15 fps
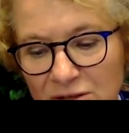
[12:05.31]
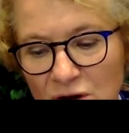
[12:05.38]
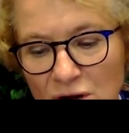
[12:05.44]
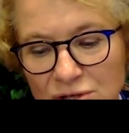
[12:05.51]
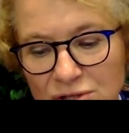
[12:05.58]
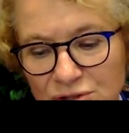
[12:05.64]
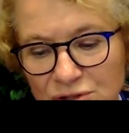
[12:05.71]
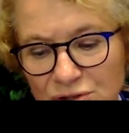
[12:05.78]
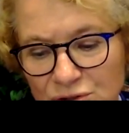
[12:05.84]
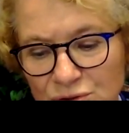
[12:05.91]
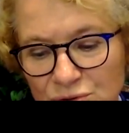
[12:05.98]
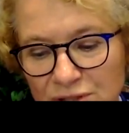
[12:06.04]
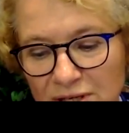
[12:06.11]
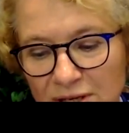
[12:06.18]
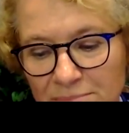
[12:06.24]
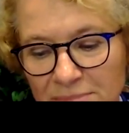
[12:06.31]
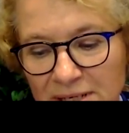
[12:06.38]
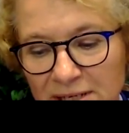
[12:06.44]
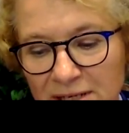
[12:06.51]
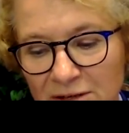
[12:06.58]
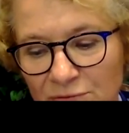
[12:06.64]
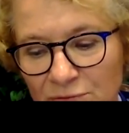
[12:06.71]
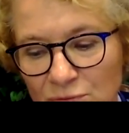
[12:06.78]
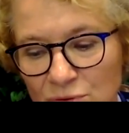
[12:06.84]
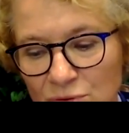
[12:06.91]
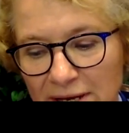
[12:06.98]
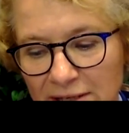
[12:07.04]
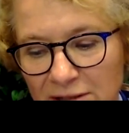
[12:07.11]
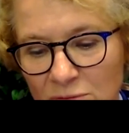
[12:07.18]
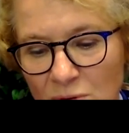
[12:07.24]
constitute a meaningful
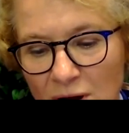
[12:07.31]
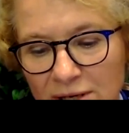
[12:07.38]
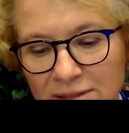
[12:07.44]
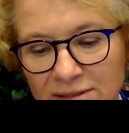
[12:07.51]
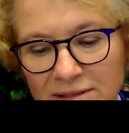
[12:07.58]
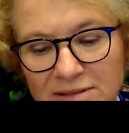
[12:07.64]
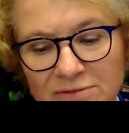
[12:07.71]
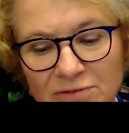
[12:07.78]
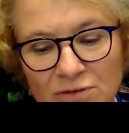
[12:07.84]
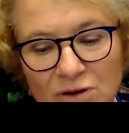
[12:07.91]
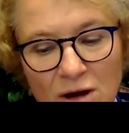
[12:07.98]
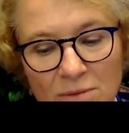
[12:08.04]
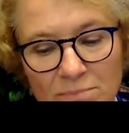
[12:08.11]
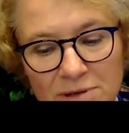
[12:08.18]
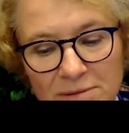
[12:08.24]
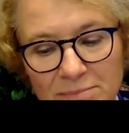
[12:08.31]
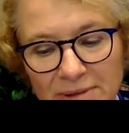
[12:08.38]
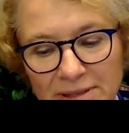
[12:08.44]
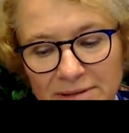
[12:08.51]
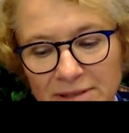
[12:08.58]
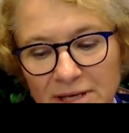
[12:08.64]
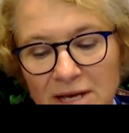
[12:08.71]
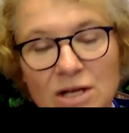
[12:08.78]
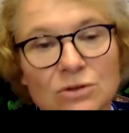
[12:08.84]
and qualitative complement